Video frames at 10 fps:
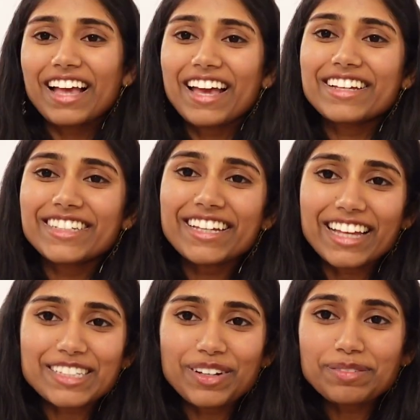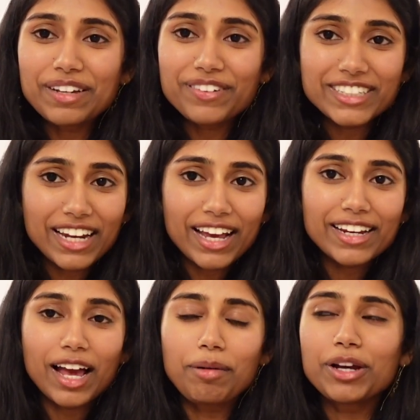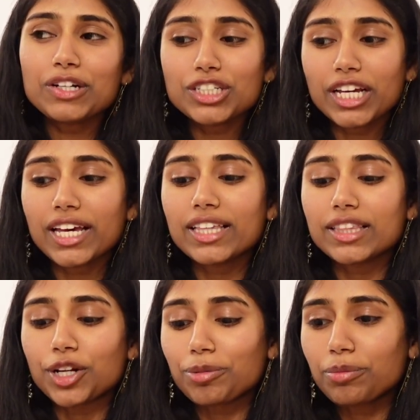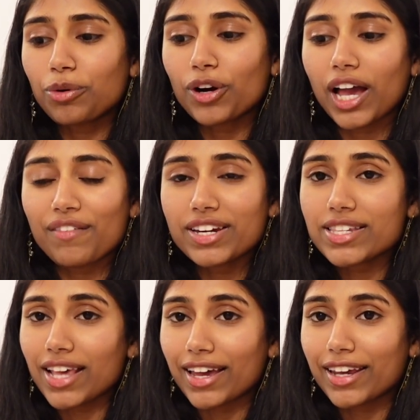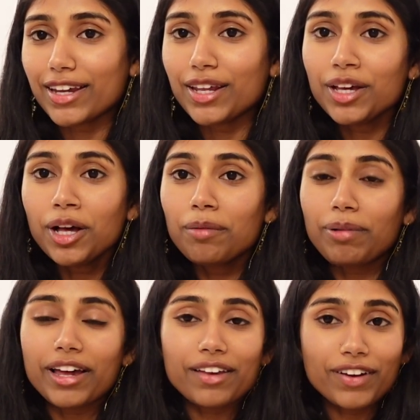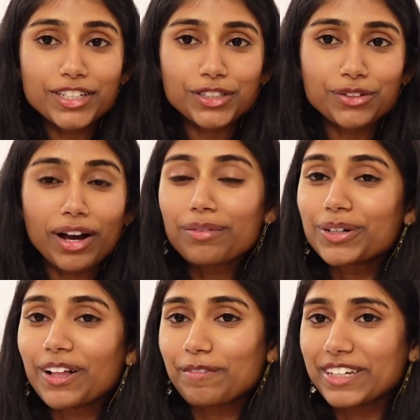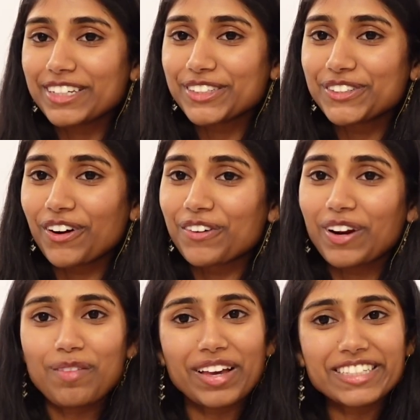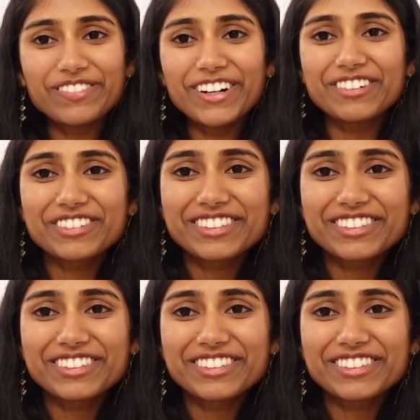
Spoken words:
And yeah, that's my update for tonight. I might crochet a little bit more. I haven't decided, but if I do, I will update you on what I make tomorrow.